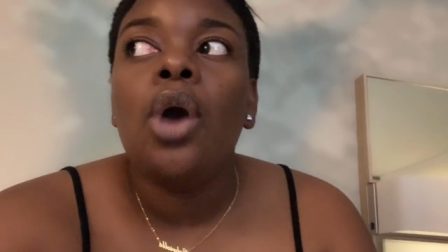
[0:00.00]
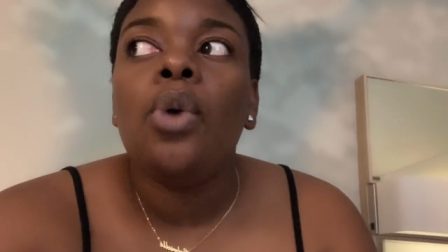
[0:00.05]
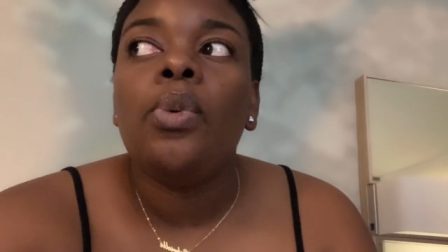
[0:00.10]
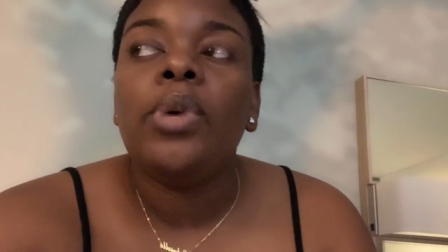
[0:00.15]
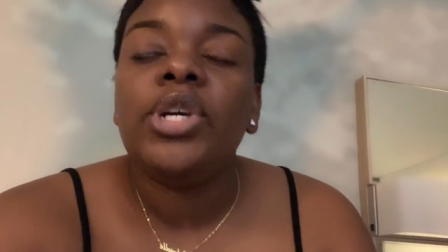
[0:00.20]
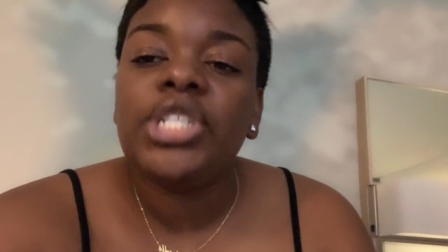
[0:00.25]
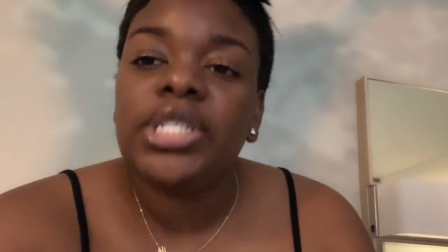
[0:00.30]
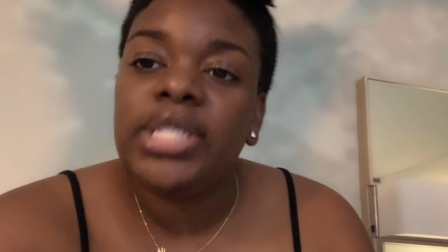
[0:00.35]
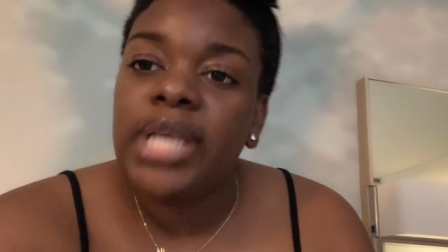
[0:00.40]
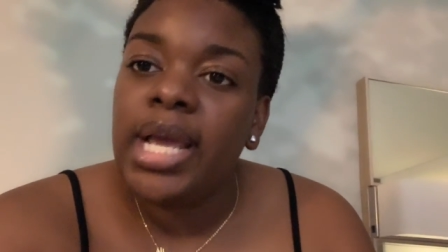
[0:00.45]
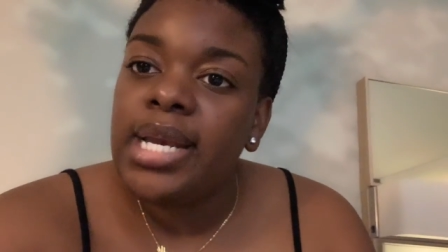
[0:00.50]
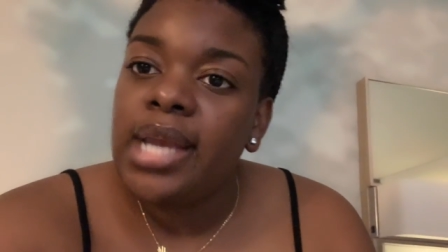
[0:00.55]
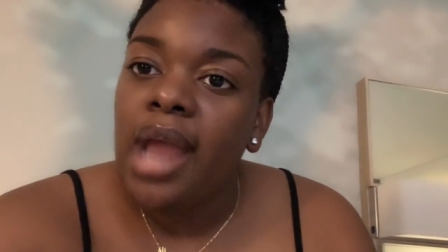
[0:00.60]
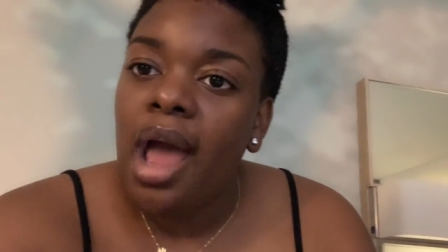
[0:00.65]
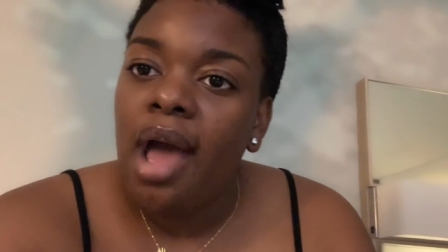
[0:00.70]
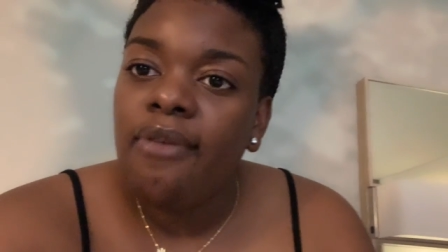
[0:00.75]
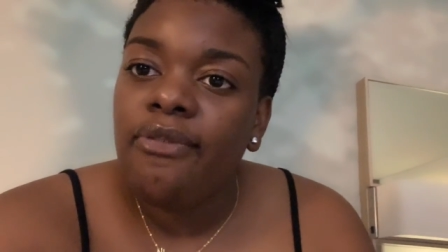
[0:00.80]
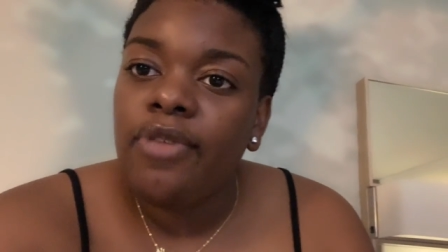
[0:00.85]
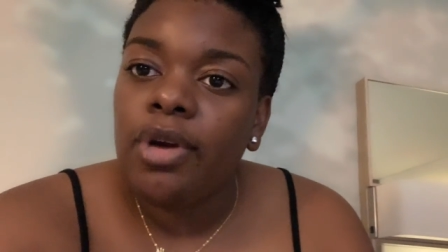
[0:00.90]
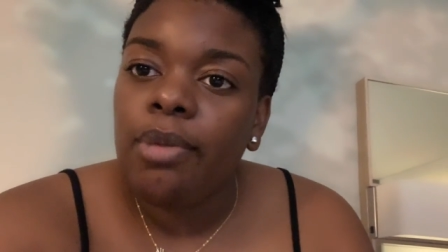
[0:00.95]
which is a
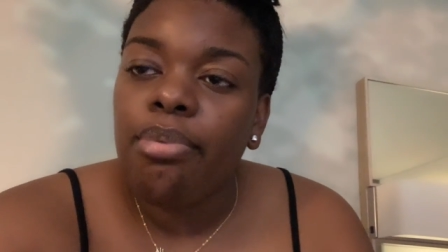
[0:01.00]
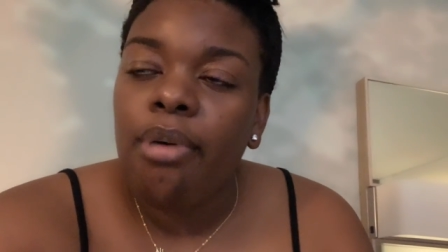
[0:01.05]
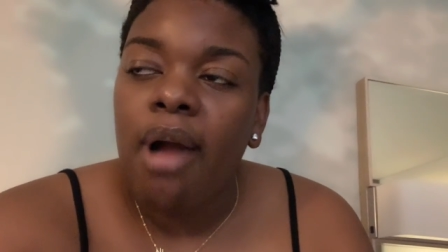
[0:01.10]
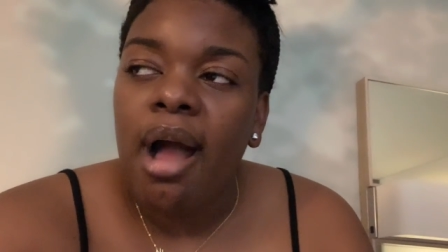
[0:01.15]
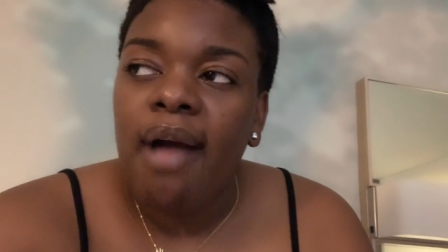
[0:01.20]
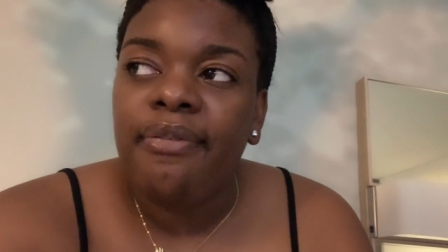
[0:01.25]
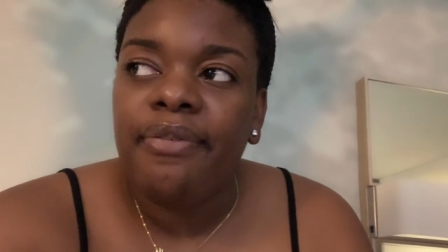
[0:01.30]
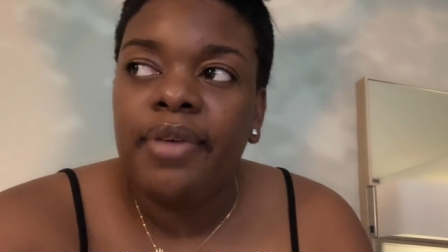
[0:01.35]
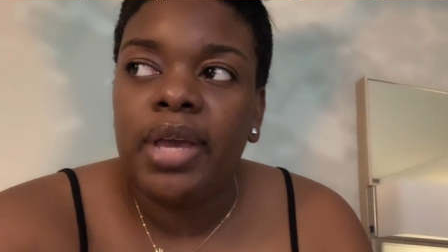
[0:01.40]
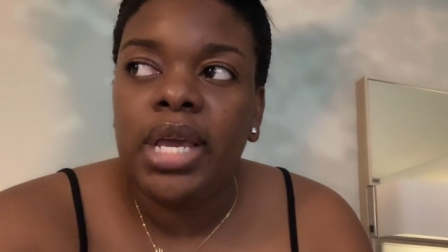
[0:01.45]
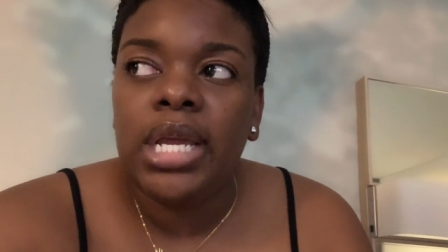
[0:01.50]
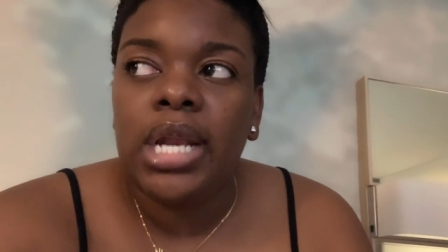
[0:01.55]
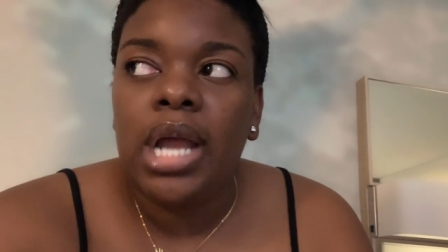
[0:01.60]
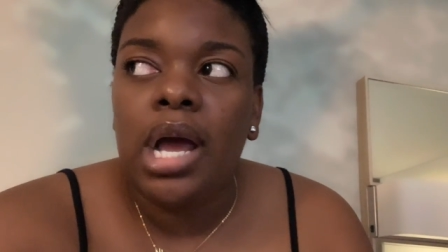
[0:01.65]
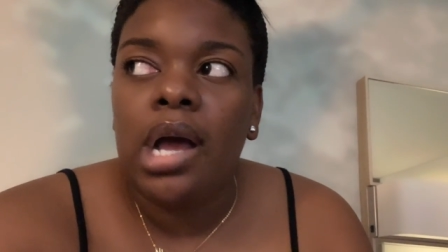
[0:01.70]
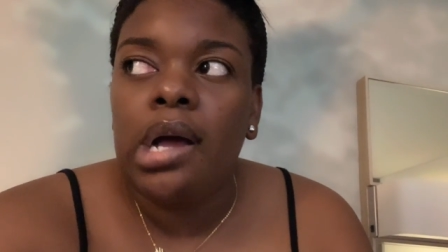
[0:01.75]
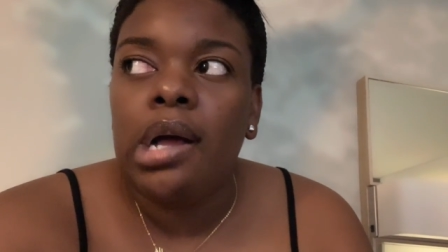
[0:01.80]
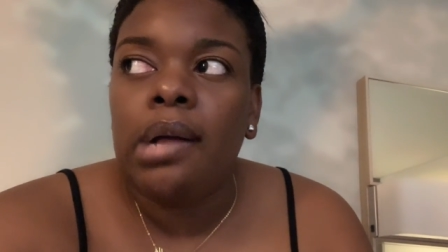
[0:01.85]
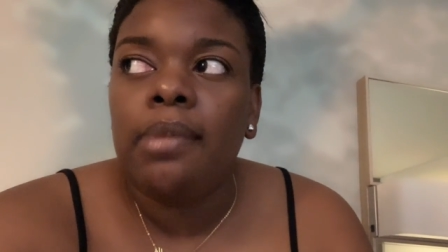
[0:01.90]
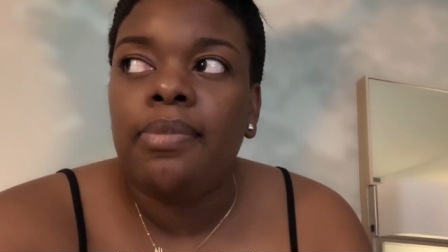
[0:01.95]
non-for-profit
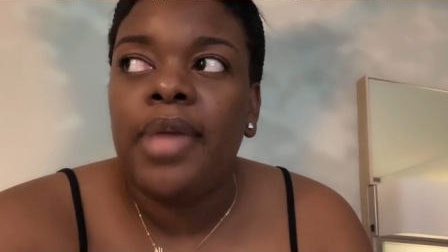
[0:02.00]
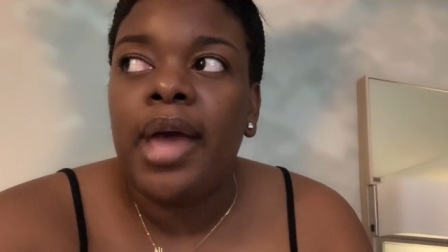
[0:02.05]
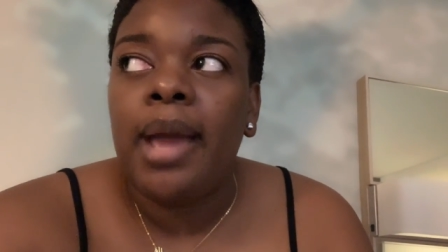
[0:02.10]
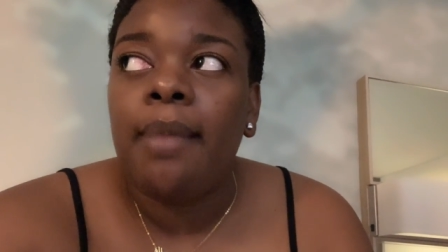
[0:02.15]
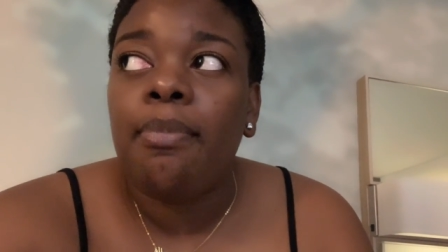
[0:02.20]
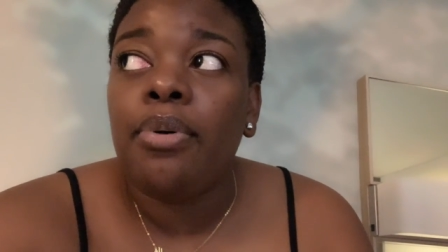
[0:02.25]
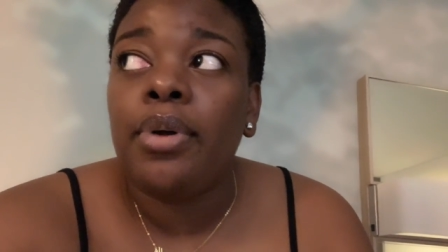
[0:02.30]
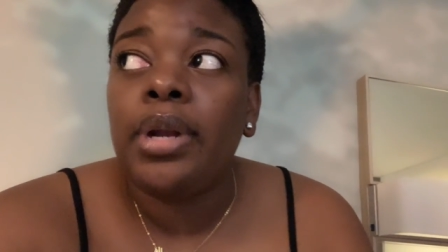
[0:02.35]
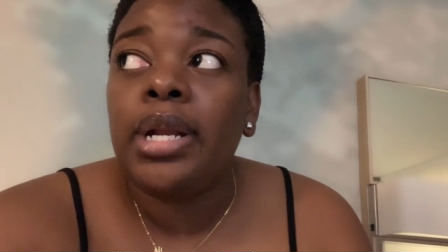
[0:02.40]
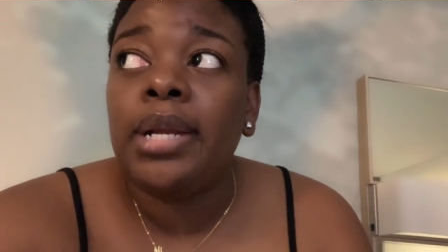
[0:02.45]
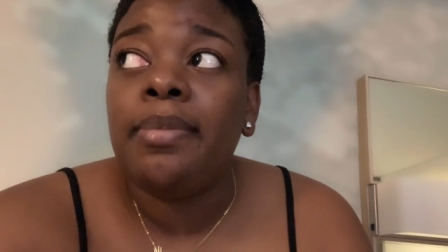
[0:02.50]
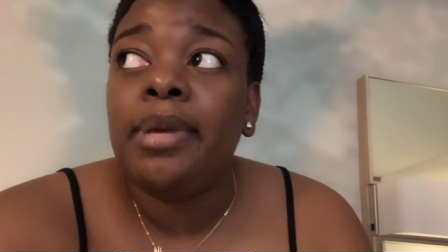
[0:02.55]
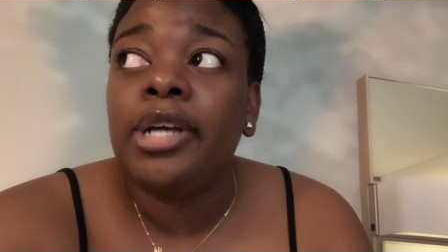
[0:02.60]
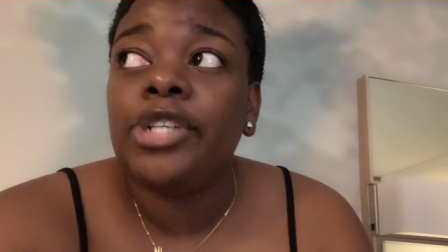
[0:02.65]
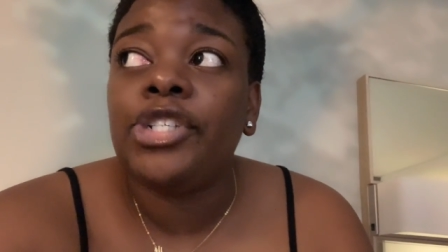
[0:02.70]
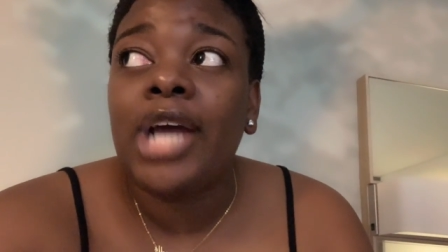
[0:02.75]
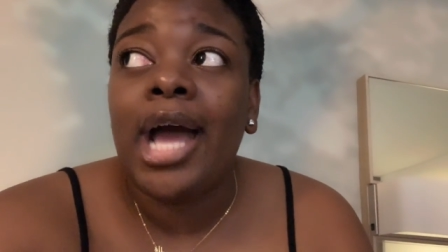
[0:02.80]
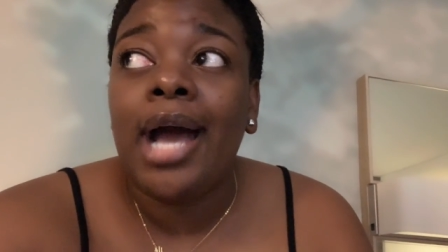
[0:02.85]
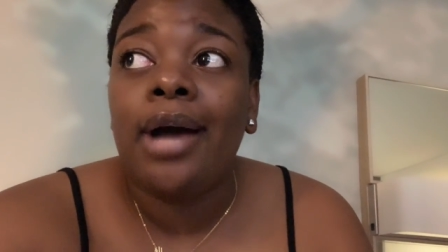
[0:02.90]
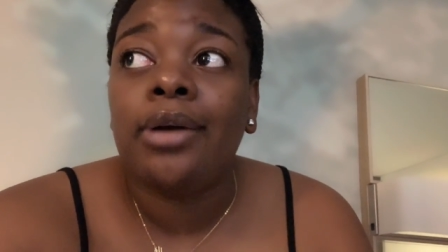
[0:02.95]
um, that pretty
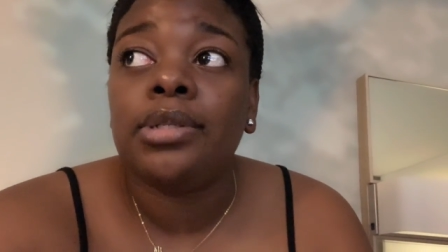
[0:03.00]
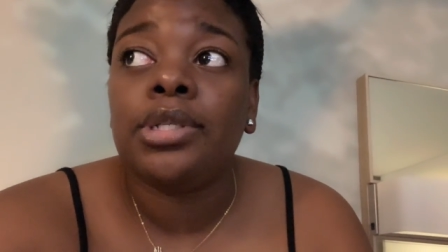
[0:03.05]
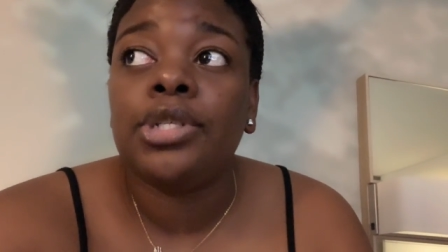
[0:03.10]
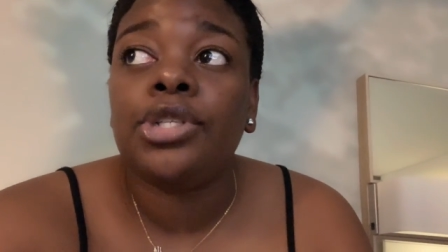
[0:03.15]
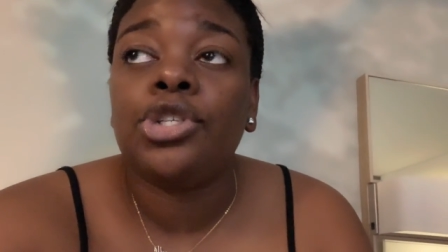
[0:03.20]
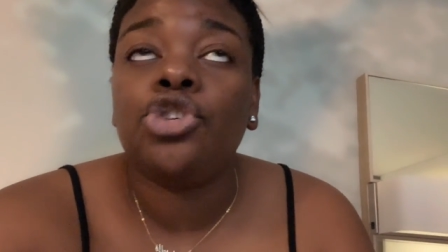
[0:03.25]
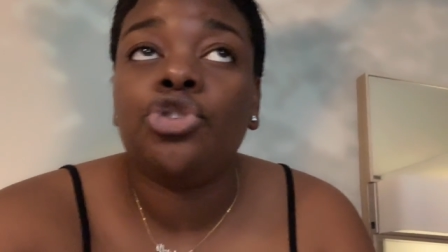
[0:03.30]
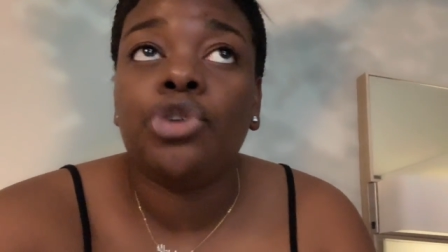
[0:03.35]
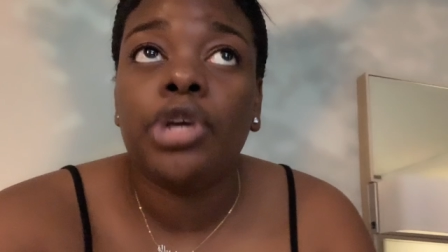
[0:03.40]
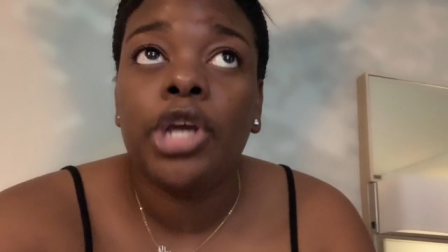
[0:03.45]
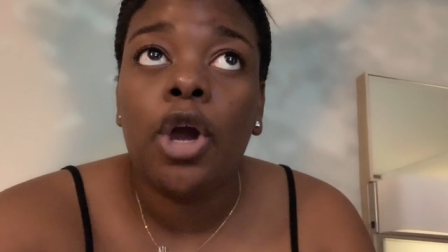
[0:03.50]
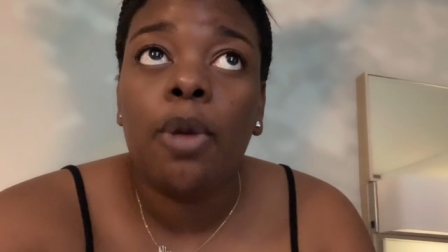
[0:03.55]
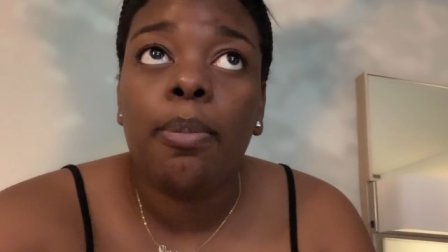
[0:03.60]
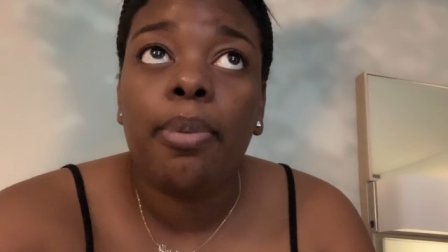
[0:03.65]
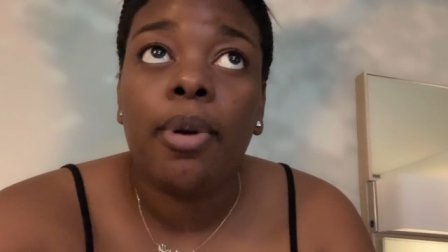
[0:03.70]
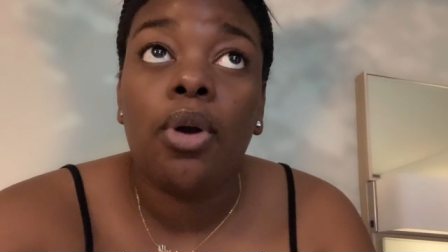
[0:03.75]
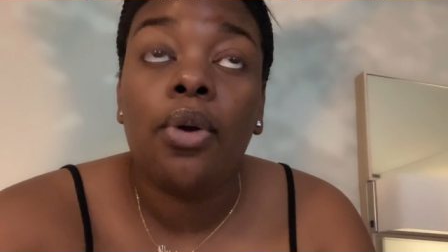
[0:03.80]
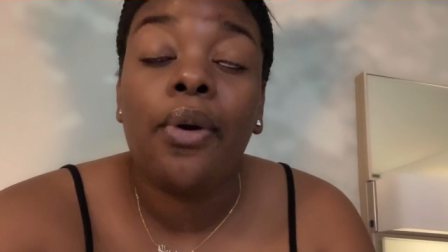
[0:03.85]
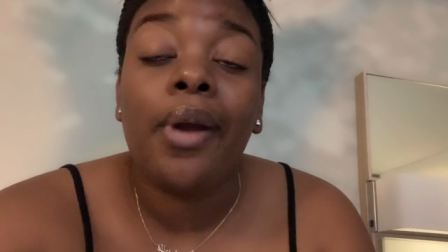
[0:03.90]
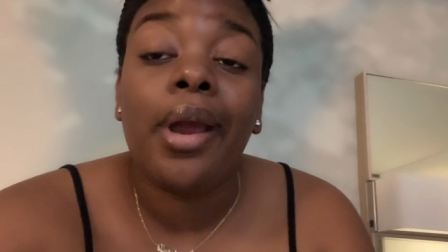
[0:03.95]
much houses TRIO
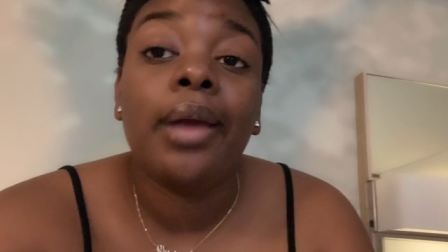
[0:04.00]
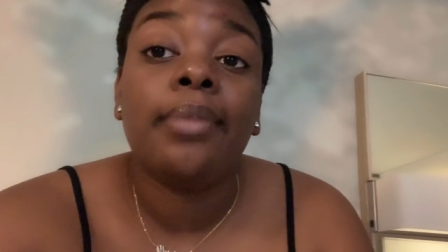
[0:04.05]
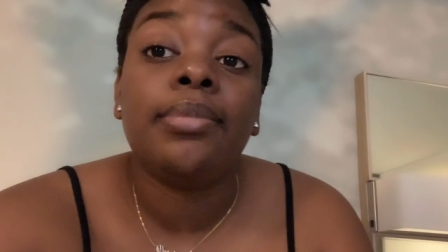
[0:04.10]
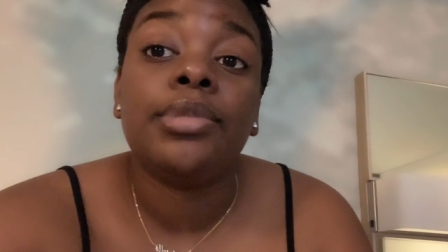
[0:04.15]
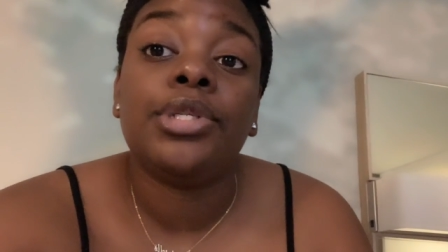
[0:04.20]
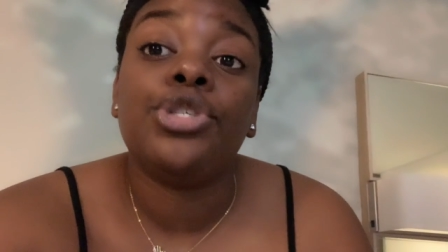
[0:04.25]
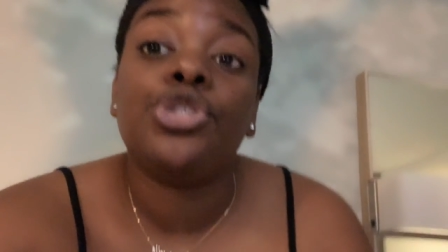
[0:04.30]
programs.